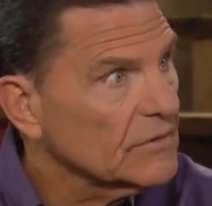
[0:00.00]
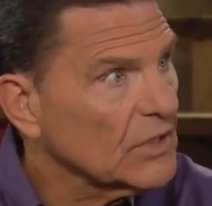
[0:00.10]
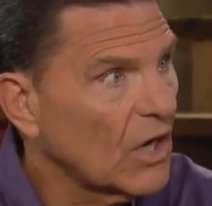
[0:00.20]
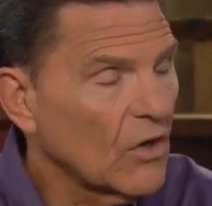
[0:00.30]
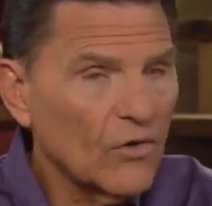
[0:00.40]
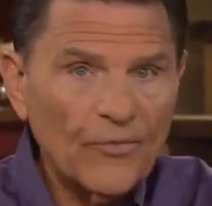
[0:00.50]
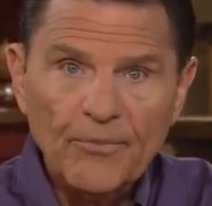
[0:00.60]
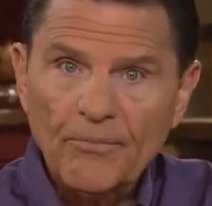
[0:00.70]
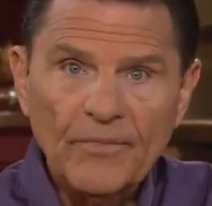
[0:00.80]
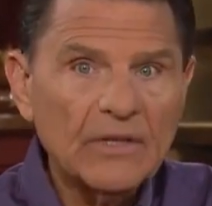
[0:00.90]
Don't
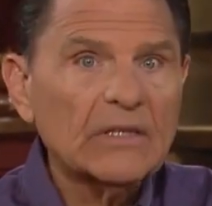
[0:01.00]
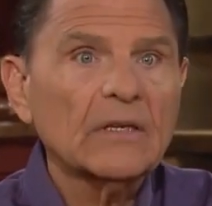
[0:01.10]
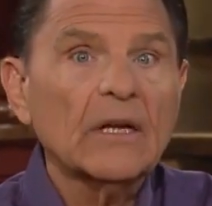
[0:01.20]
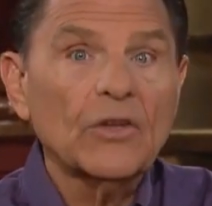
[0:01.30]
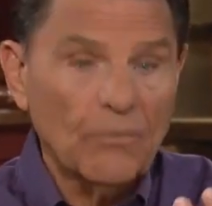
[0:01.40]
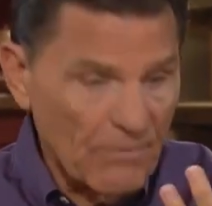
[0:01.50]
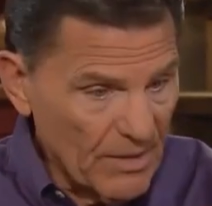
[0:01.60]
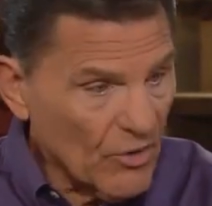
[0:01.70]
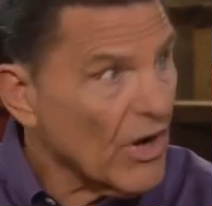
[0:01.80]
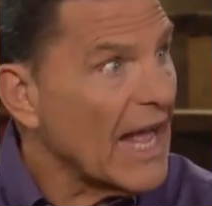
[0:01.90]

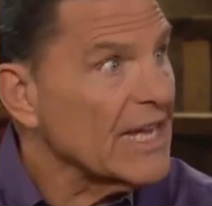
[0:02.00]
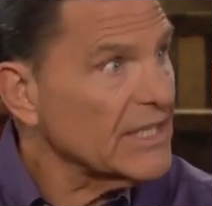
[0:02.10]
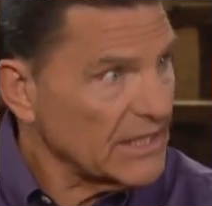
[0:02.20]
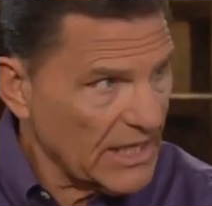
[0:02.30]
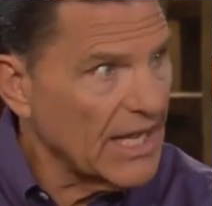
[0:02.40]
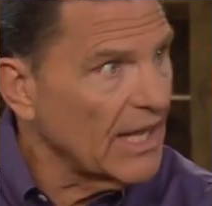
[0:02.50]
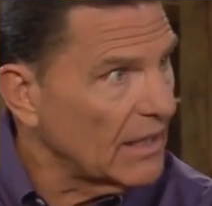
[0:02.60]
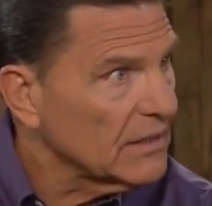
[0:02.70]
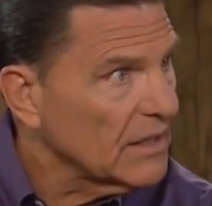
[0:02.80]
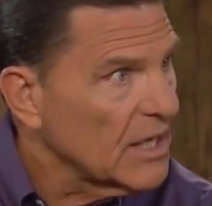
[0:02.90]
memorize it, yeah,
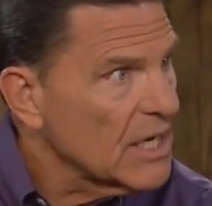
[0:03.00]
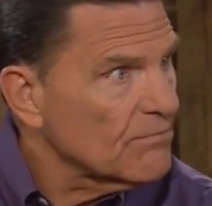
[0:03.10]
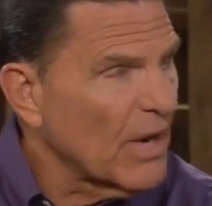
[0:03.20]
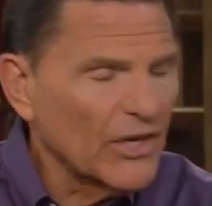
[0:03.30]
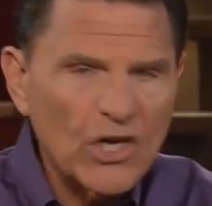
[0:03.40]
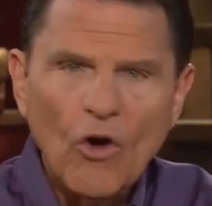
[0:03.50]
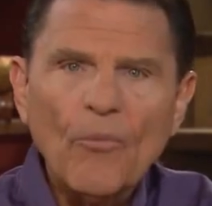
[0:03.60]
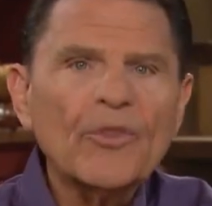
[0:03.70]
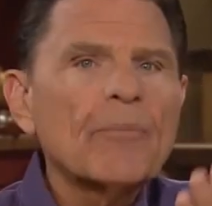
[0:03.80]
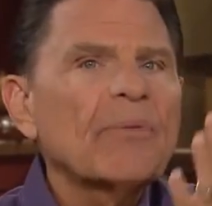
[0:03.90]
but
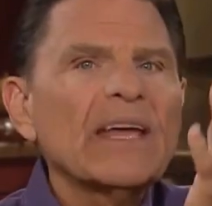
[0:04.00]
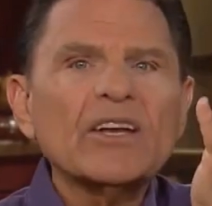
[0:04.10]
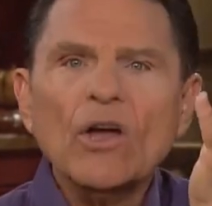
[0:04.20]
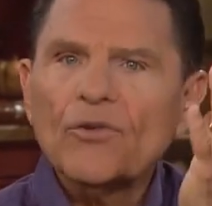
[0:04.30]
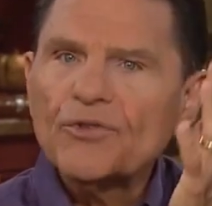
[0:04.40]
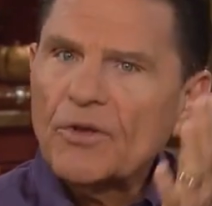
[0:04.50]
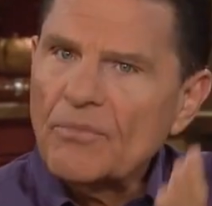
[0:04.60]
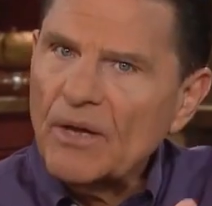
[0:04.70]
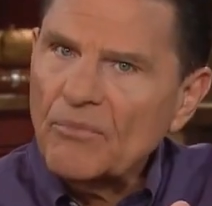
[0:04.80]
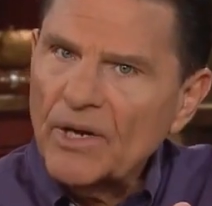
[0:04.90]
don't depend on your
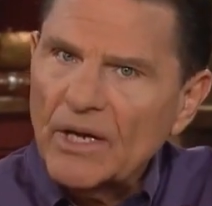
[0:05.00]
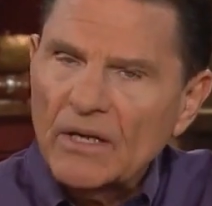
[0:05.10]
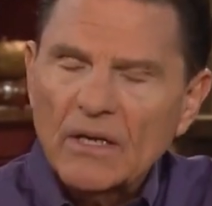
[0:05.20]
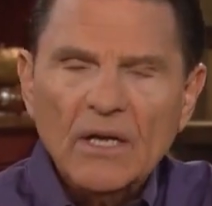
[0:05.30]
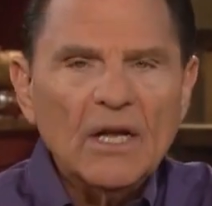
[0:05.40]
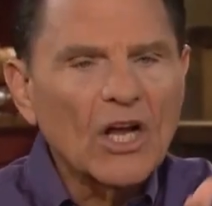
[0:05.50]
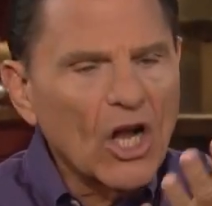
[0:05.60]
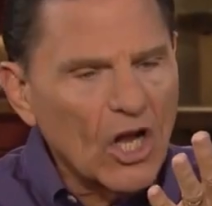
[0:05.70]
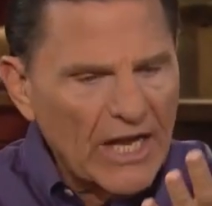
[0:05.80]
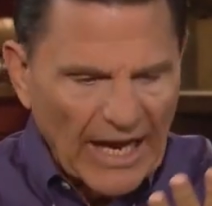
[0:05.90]
memory.
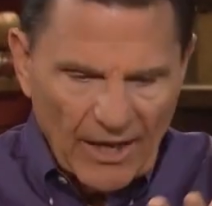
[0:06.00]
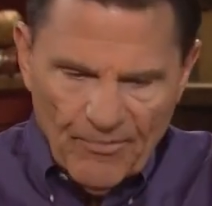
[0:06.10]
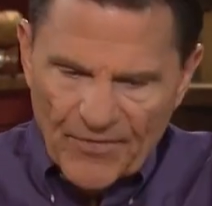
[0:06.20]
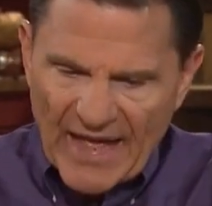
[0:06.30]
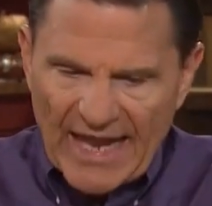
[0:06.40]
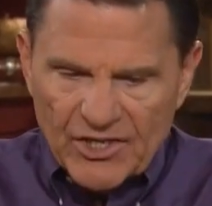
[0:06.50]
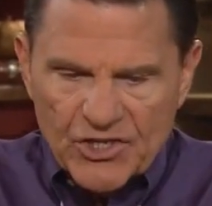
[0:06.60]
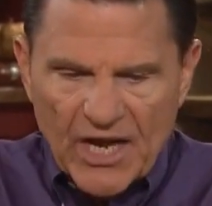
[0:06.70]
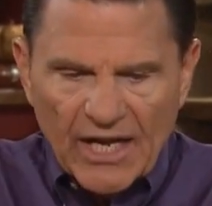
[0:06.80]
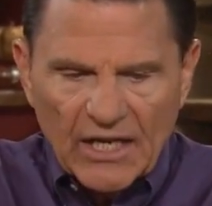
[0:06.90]
Keep that
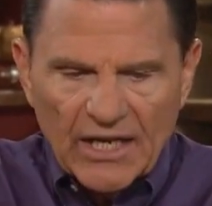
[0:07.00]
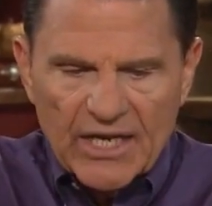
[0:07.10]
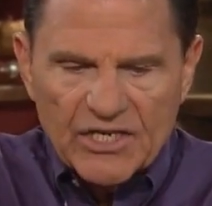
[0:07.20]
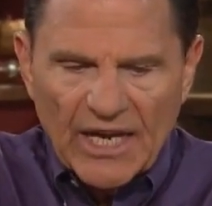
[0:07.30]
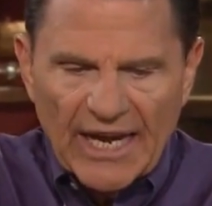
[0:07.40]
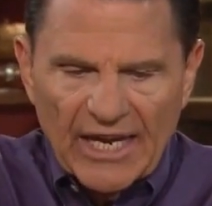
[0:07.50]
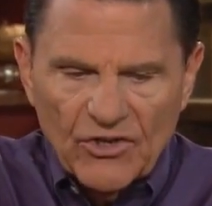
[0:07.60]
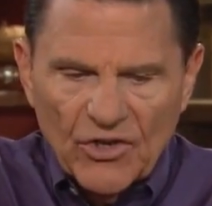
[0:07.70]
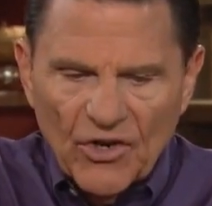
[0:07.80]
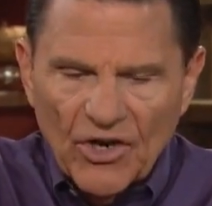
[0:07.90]
checklist in
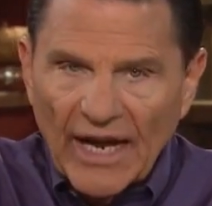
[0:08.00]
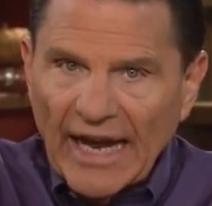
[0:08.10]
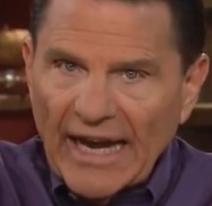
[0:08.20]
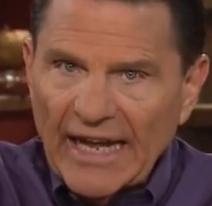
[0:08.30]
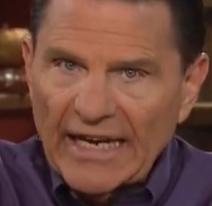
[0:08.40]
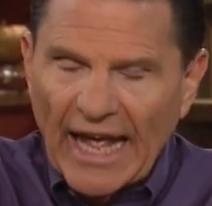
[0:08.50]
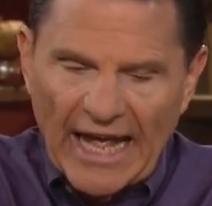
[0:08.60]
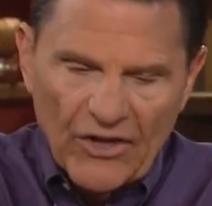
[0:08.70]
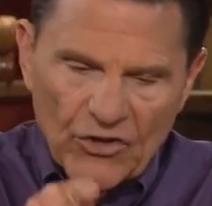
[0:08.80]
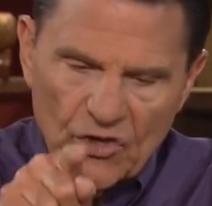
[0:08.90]
your hand
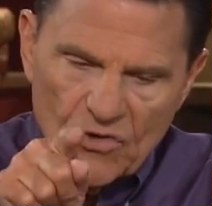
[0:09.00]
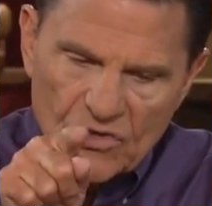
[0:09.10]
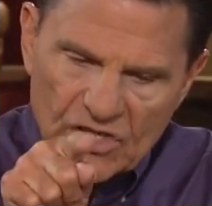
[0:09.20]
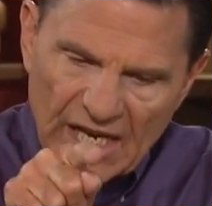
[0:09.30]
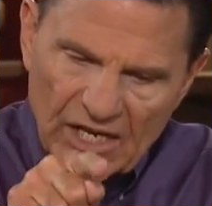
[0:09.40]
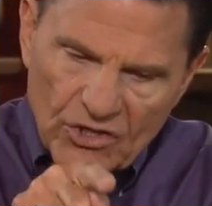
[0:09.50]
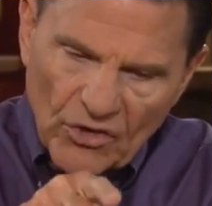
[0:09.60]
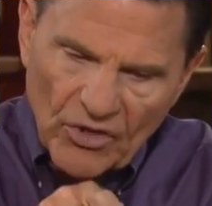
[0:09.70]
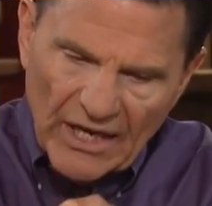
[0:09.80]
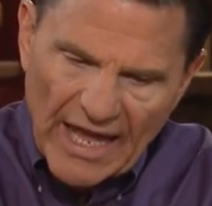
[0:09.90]
and you see
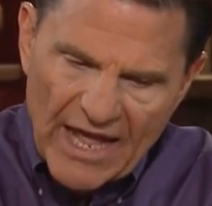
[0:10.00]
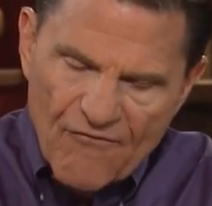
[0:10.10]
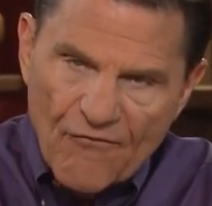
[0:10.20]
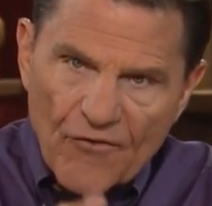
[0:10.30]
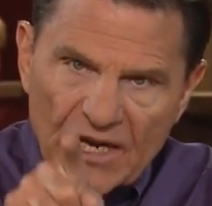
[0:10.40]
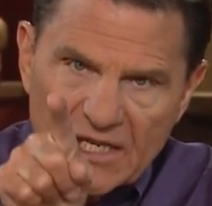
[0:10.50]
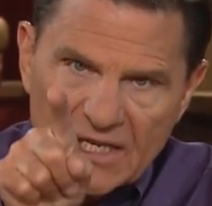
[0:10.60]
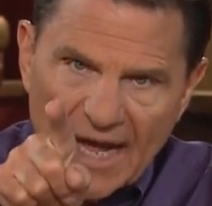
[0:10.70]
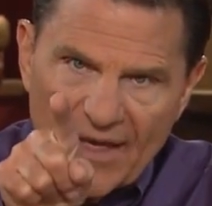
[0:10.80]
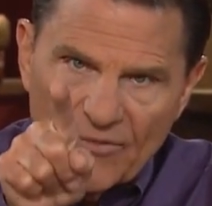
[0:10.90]
to it every
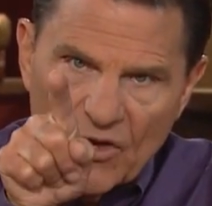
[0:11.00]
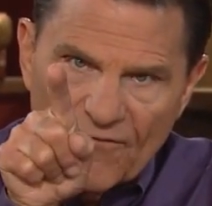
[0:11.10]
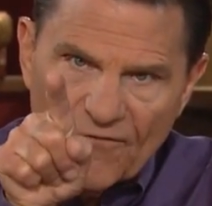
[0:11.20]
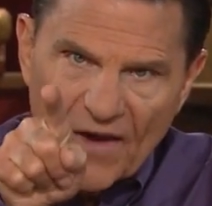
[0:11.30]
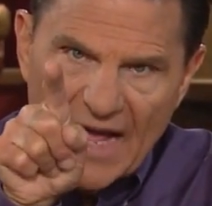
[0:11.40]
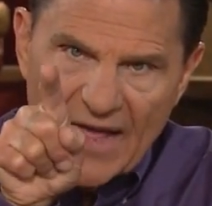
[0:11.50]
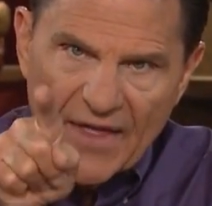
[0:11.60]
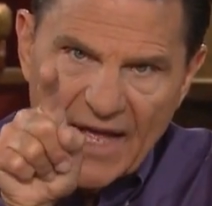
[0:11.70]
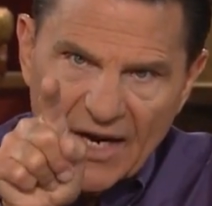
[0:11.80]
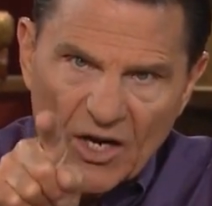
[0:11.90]
time you fly
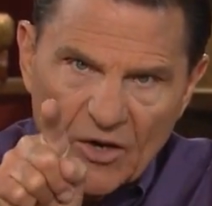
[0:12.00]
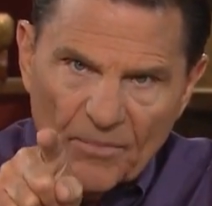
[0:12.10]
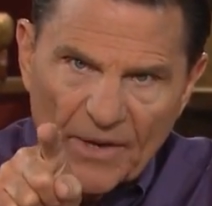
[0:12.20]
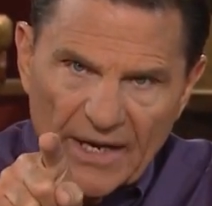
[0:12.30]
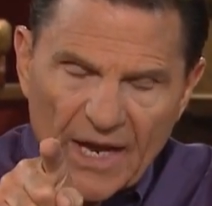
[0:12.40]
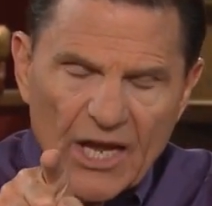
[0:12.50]
that airplane.